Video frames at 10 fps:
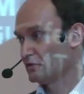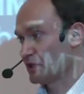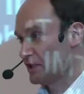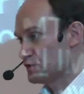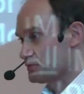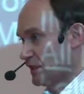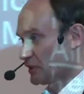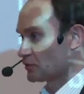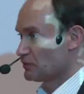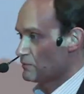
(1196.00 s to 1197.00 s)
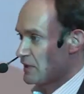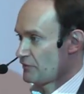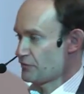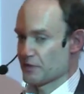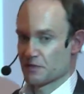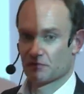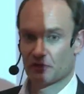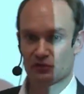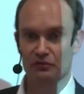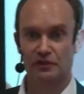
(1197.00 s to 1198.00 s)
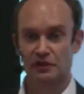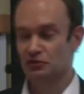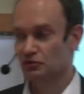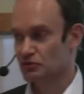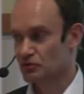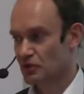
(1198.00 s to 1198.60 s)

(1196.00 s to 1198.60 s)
nice spectrum above there. So what do we need to do?